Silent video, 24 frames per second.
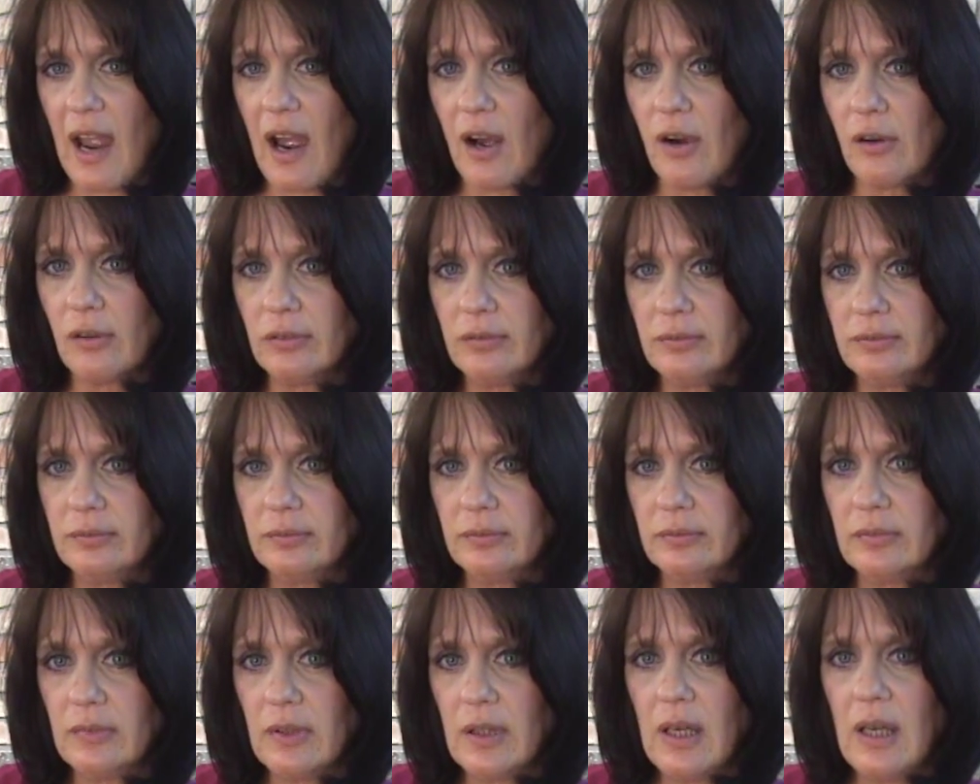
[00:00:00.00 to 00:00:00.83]
now
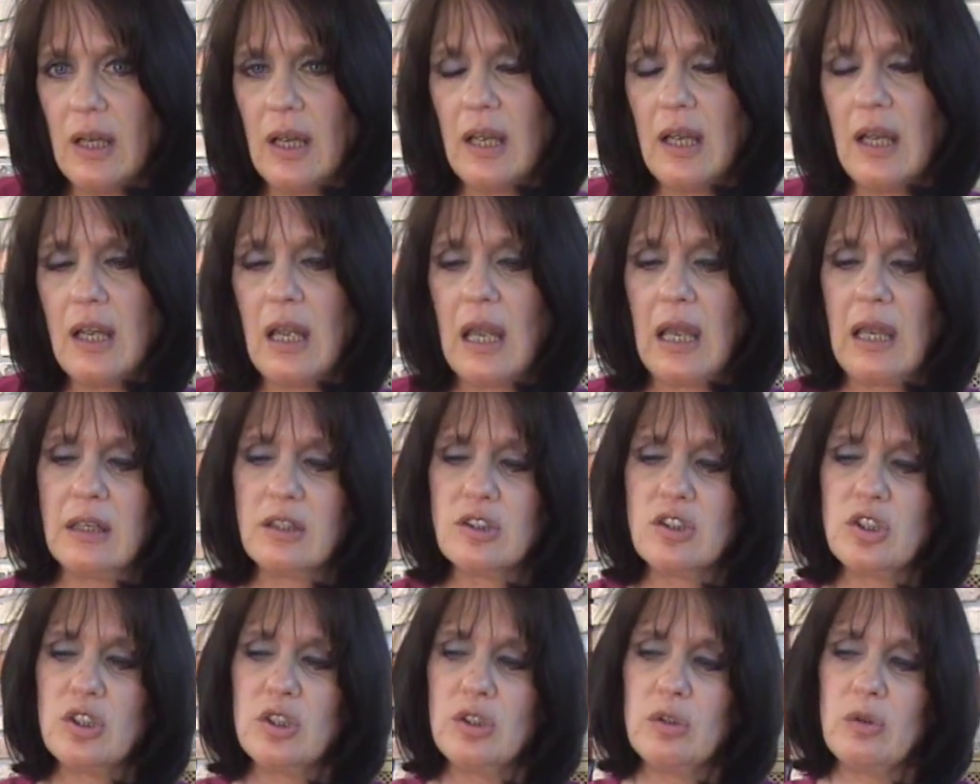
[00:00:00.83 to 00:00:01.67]

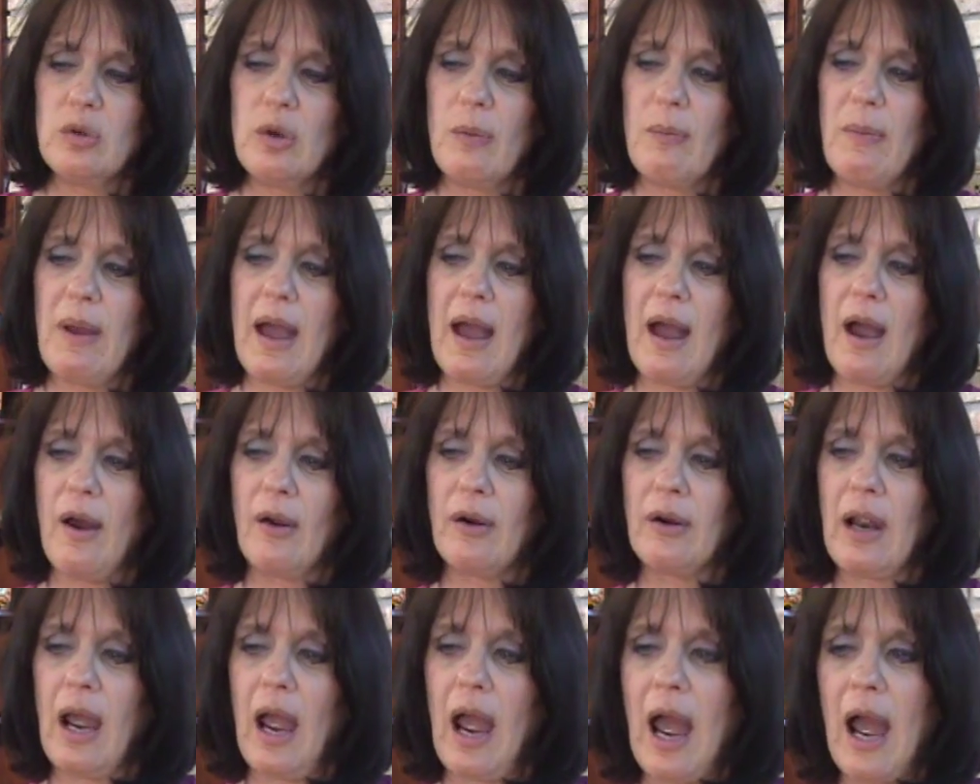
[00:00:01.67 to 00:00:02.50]
into
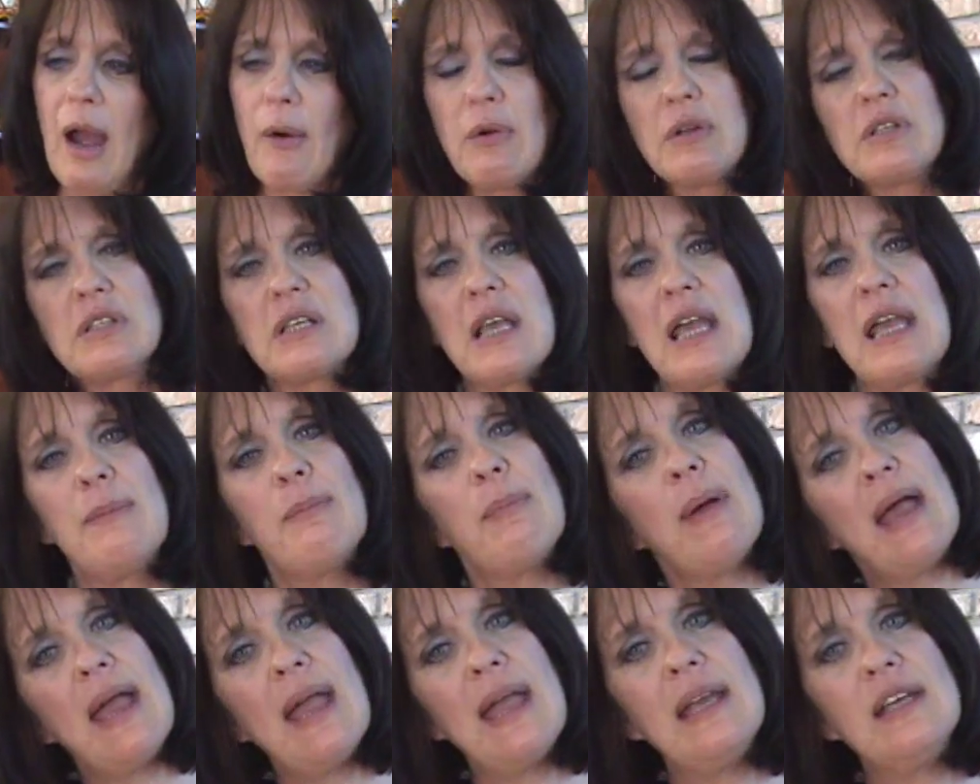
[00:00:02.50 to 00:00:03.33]
about, I would say,
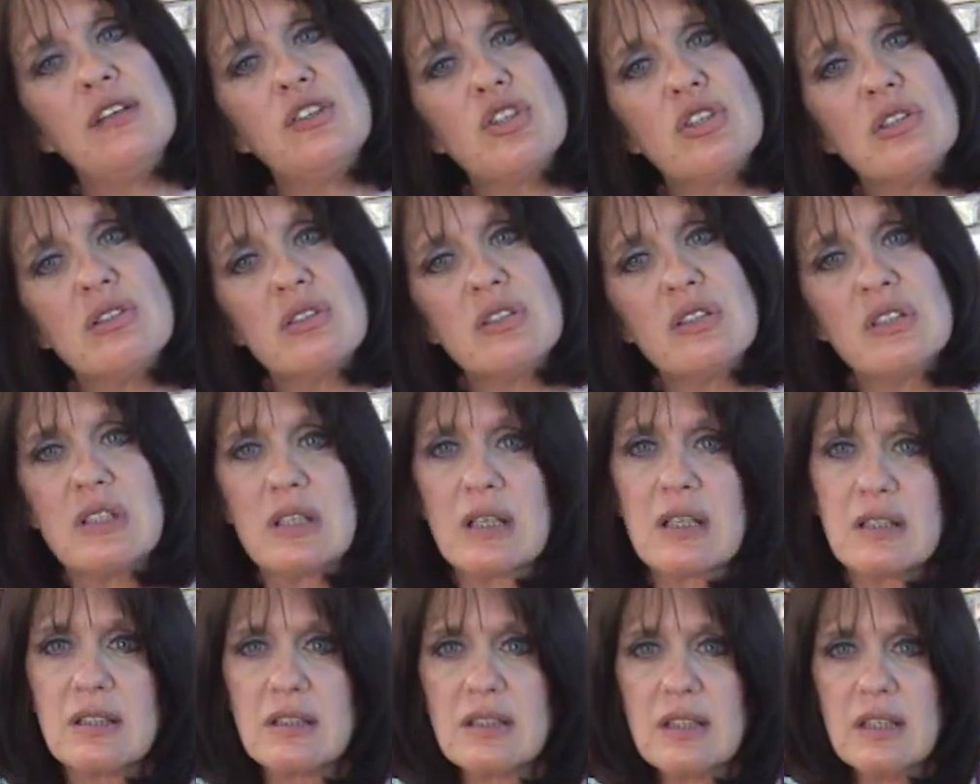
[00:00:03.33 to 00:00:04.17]
page
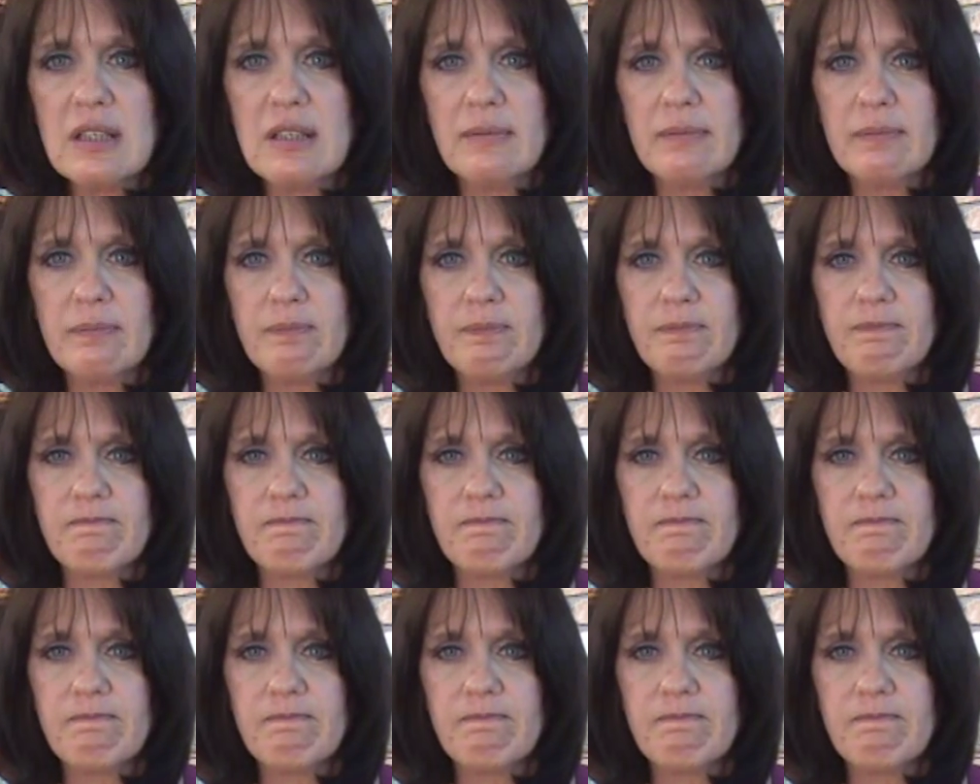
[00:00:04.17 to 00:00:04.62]
60,